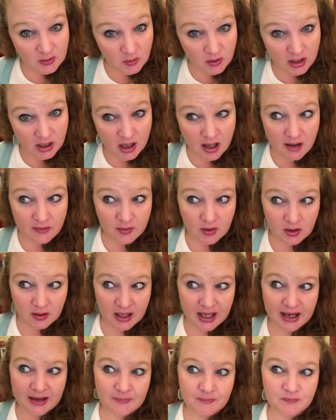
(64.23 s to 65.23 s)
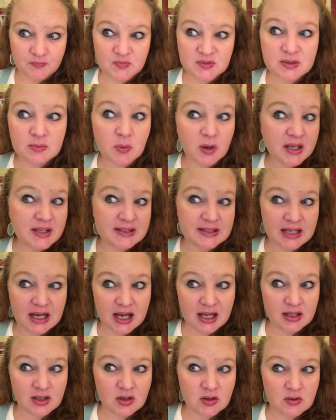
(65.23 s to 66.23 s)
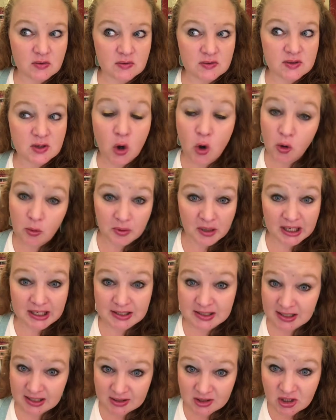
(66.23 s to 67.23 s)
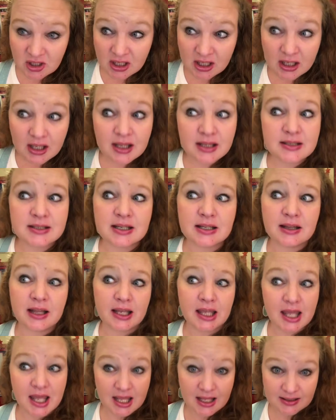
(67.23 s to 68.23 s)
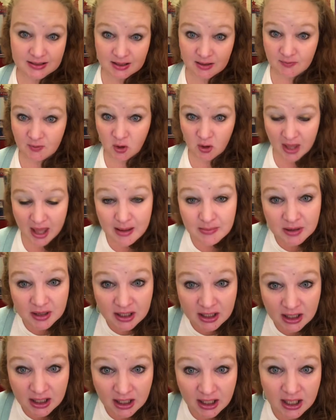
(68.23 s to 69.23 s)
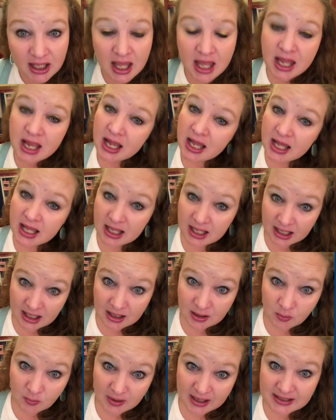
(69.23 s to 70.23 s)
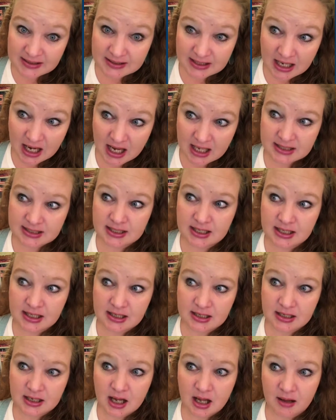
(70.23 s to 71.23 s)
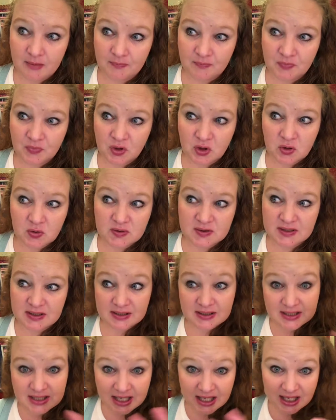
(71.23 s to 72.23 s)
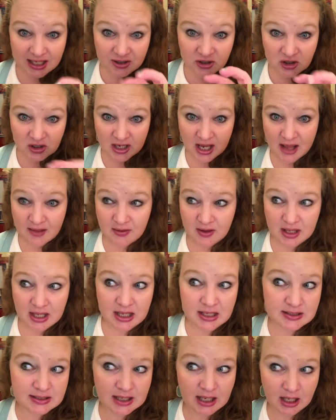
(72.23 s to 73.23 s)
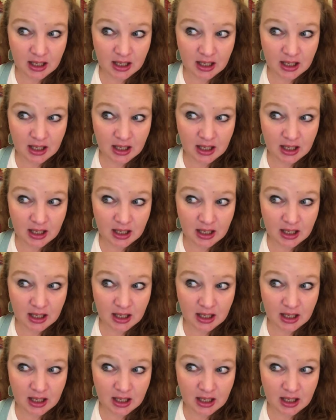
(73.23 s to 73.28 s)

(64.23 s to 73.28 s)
going to cover like some ways that I used whole brain teaching and did like hands-on vocabulary, and ways that I did used teach and had the kids